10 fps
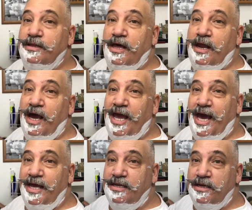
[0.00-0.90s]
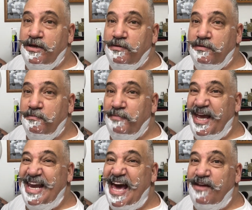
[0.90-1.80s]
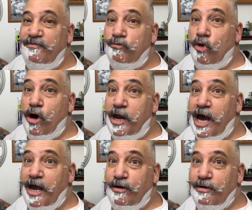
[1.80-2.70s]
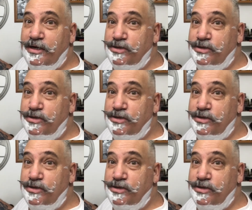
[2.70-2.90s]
that I had made out of wrought iron.